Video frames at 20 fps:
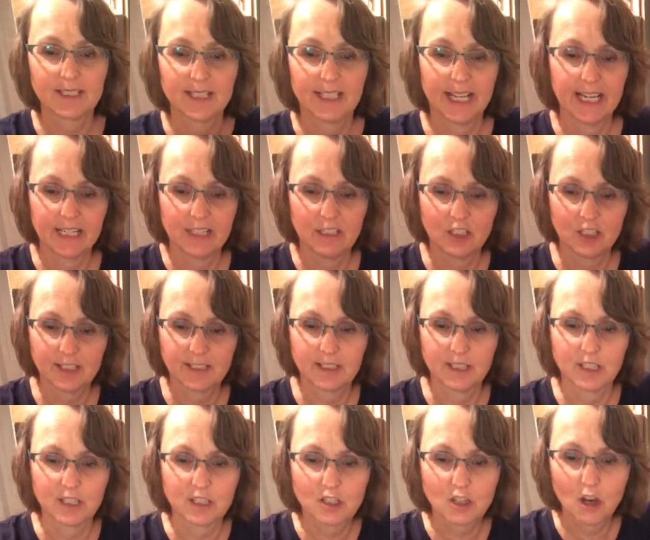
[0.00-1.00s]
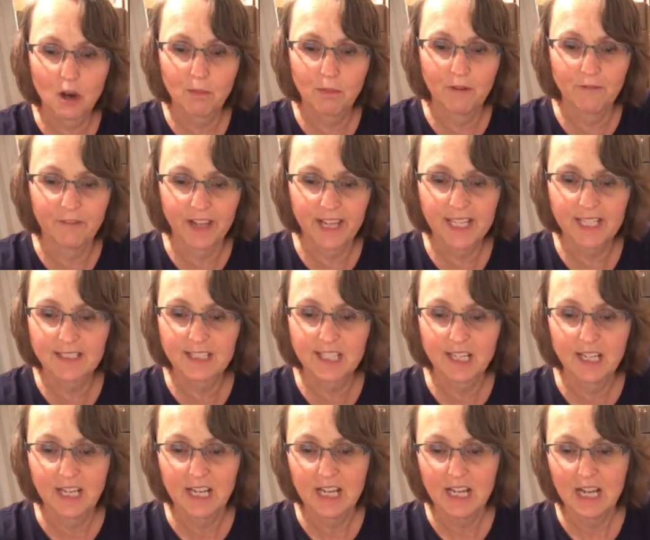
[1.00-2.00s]
brilliant. Okay,
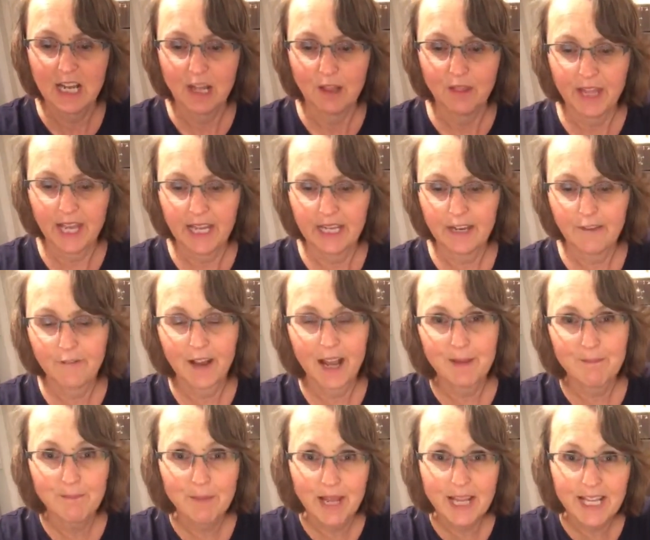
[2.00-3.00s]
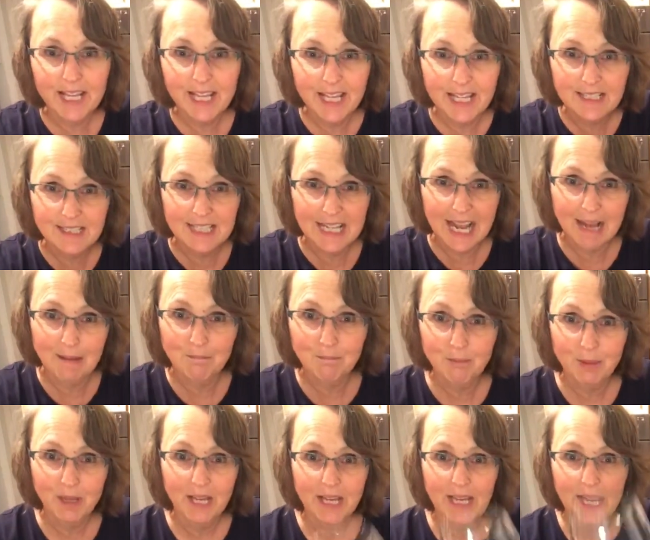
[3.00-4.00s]
I really like it because we're just here while I do all these jobs that
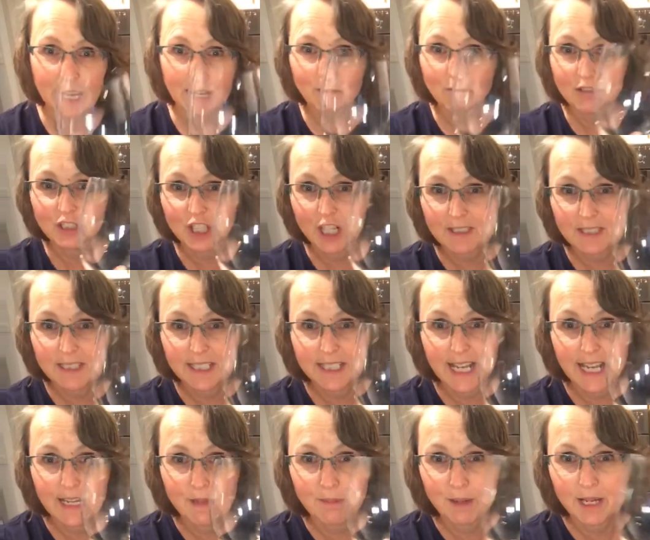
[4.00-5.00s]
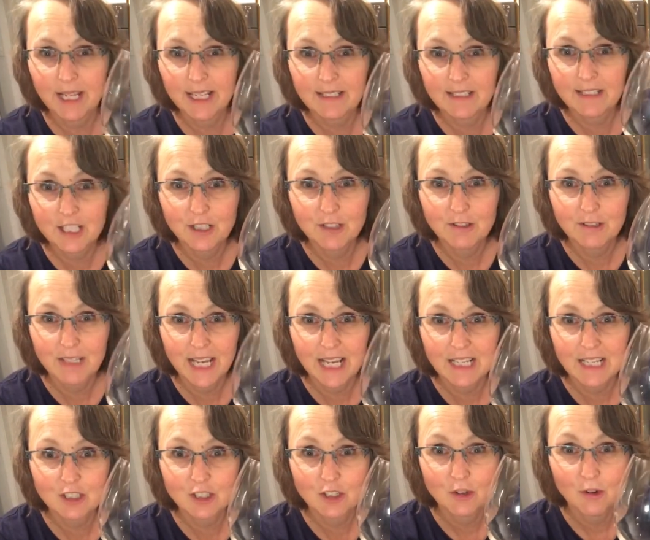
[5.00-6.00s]
usually just wait. Right, so I
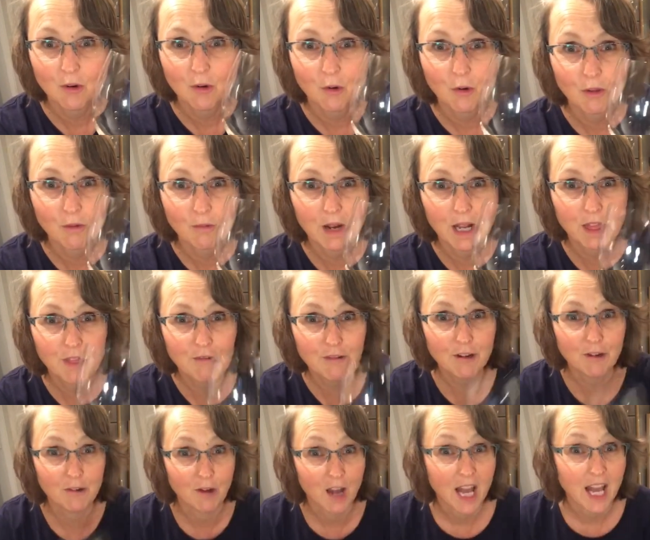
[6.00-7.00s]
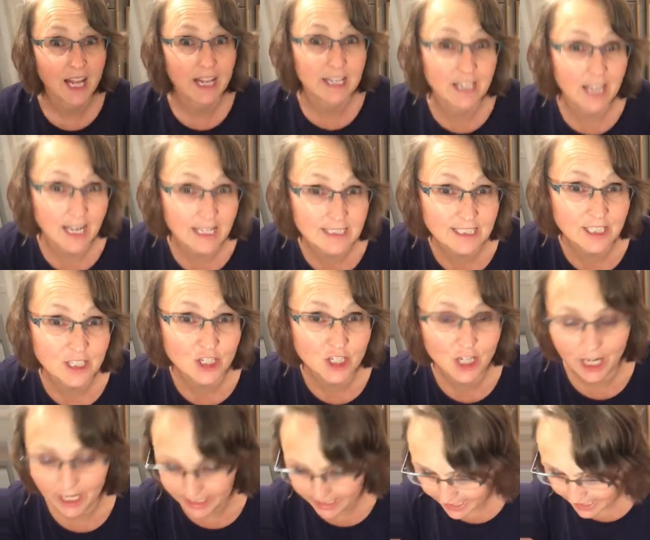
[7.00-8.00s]
love it for that. And also,
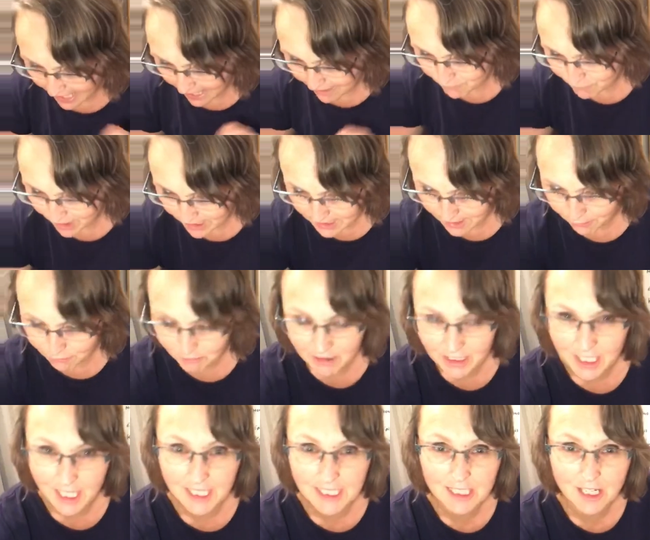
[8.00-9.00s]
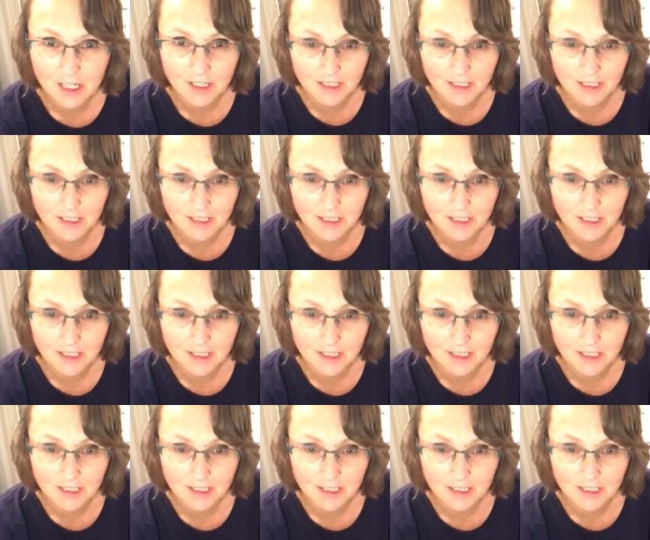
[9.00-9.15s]
the other place which I think it's